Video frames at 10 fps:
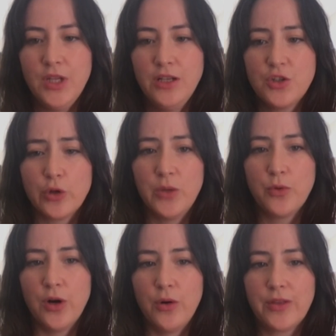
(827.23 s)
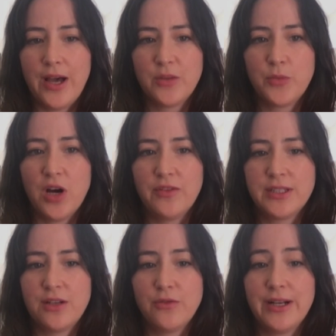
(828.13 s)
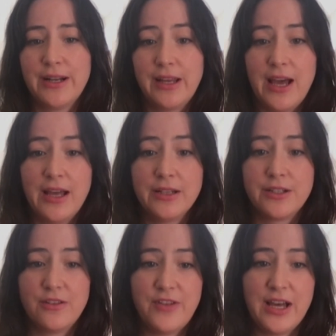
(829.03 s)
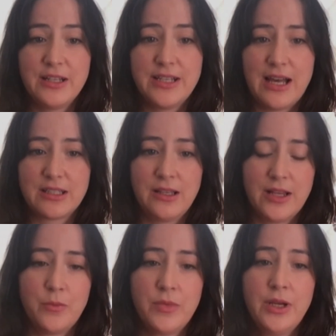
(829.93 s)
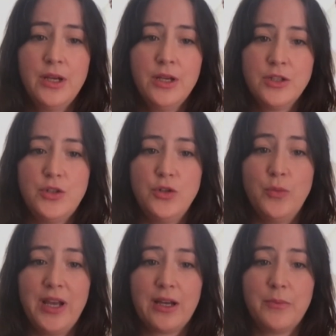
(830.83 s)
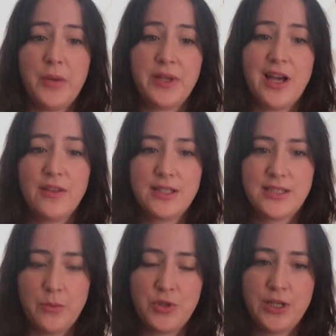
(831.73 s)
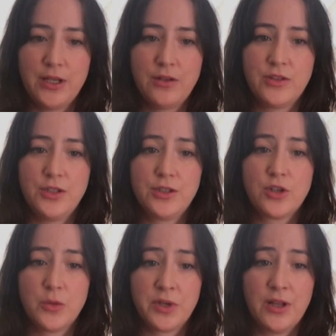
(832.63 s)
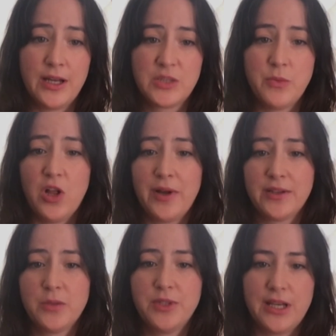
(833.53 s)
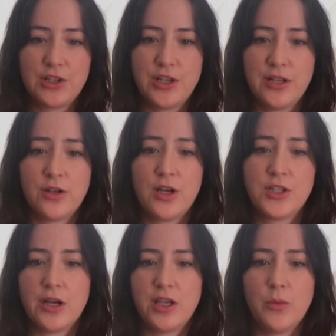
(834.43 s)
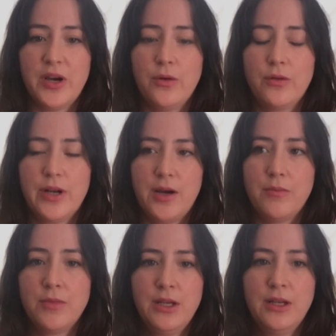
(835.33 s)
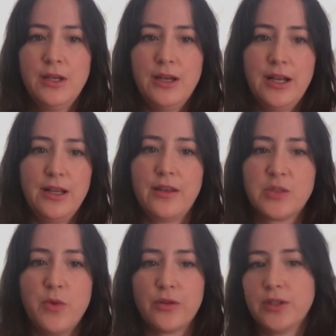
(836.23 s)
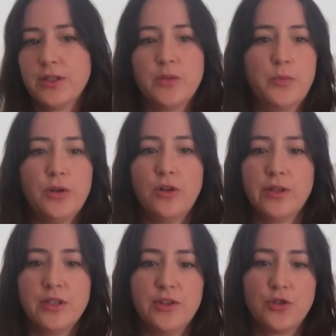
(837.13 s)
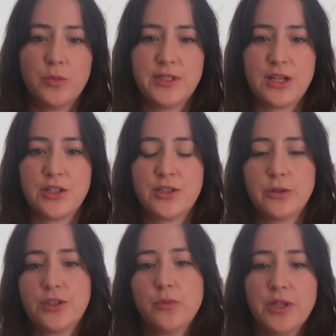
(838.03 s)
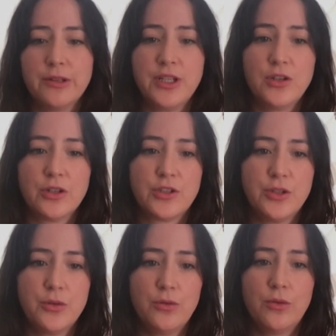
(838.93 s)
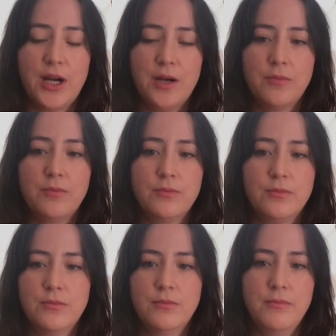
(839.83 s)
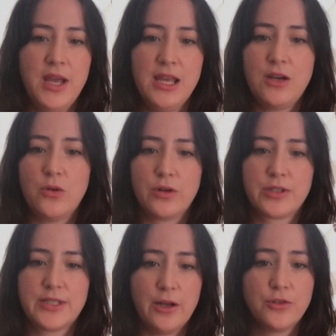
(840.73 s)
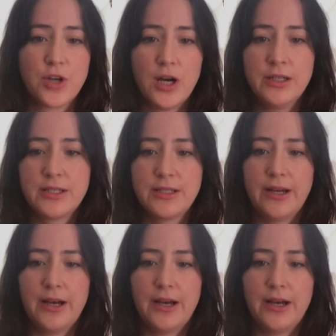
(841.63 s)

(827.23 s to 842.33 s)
story broke that the province had written again to the feds asking them to make a public health exemption to decriminalize small amounts of possession. They're not talking about anything smaller than simple individual possession, so it'd still be illegal to make or sell drugs.